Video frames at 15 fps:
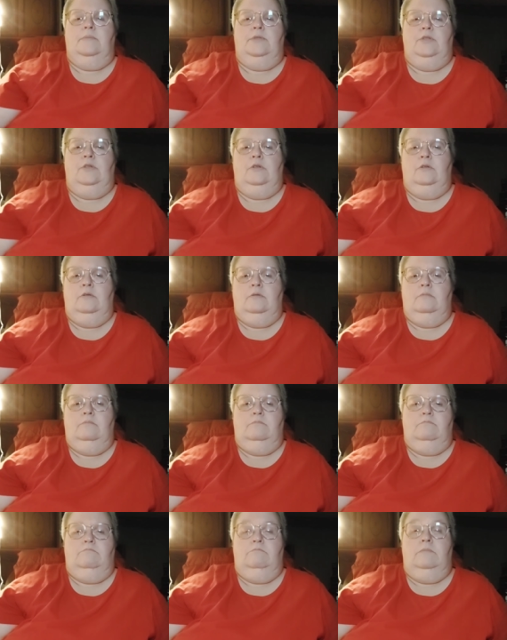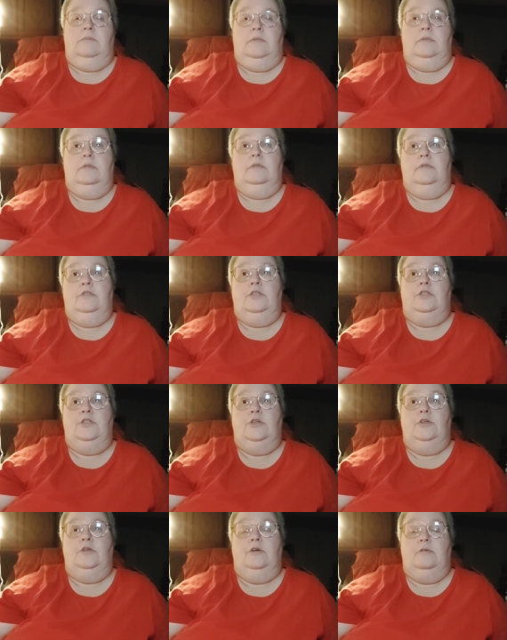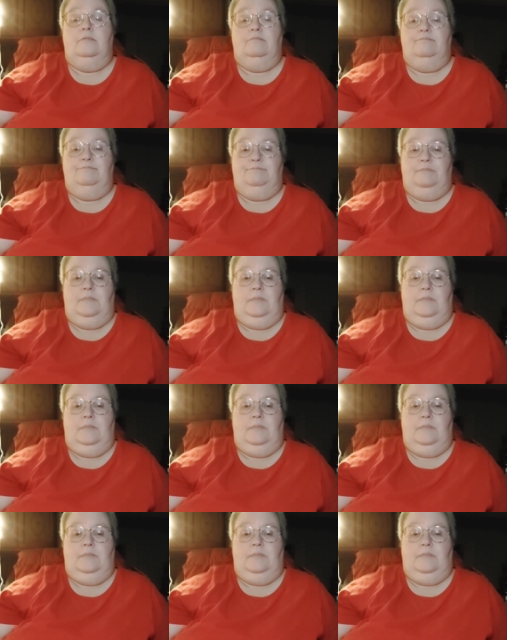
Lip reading: So just so you know.